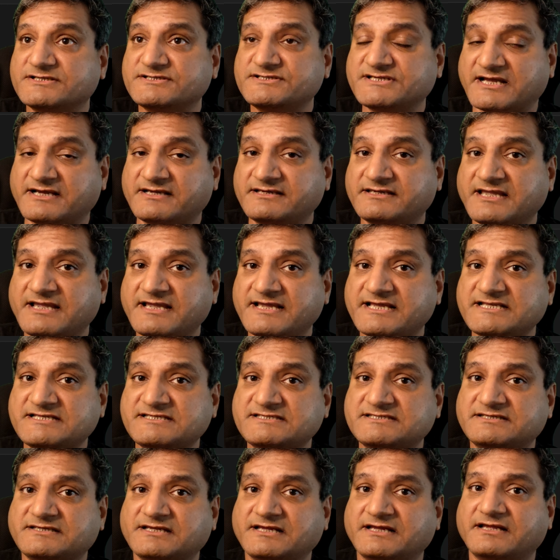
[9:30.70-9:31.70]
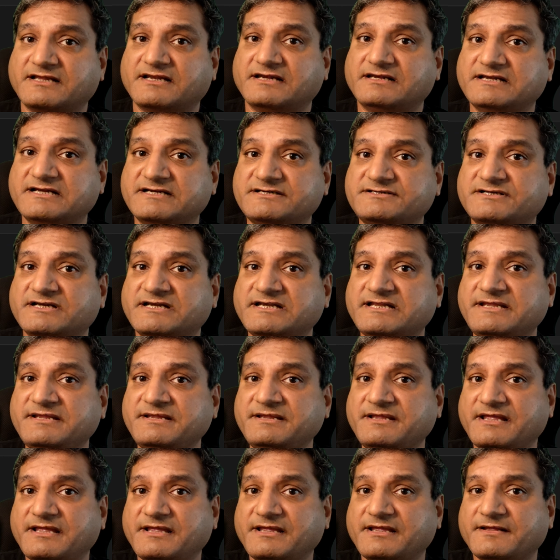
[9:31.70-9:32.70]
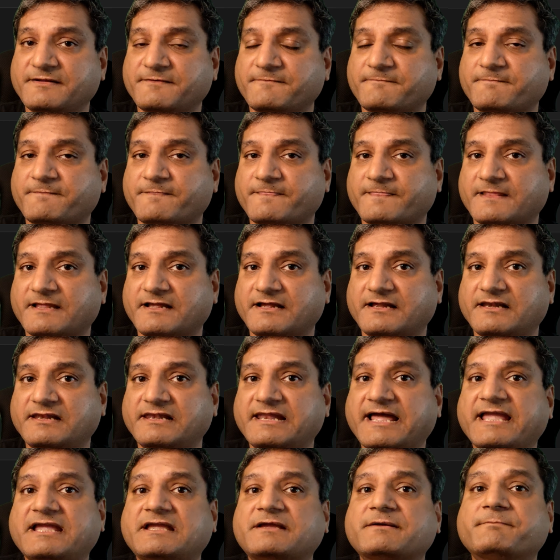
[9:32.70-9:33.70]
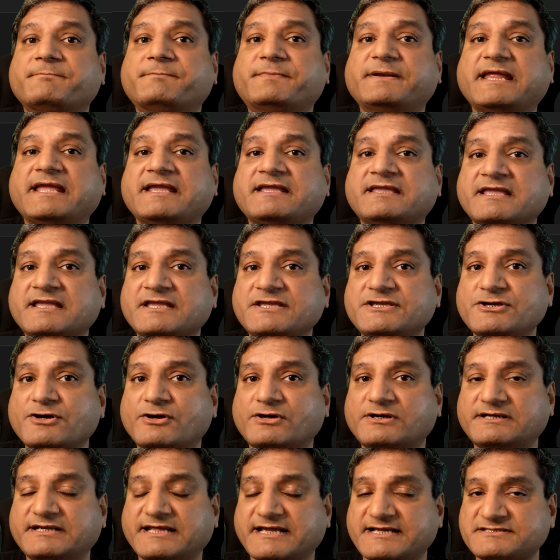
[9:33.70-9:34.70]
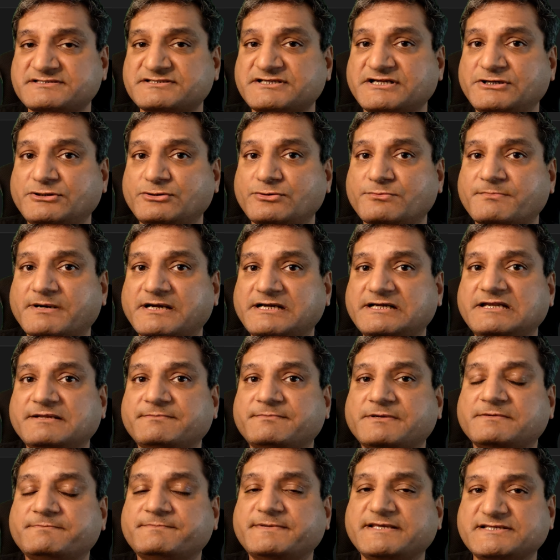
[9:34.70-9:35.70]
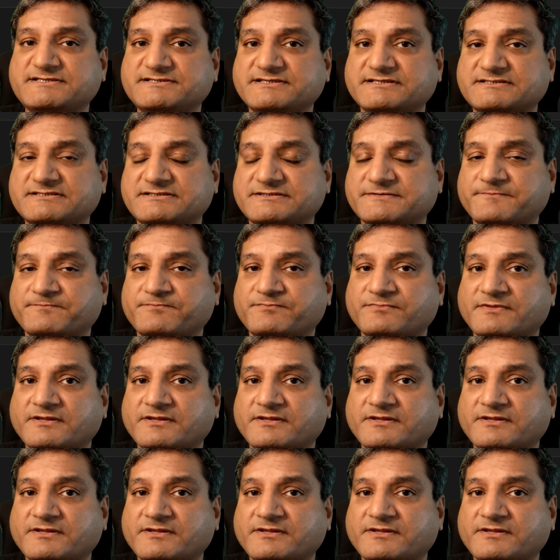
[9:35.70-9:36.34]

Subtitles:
Chunking is literally like breaking your text into multiple pieces.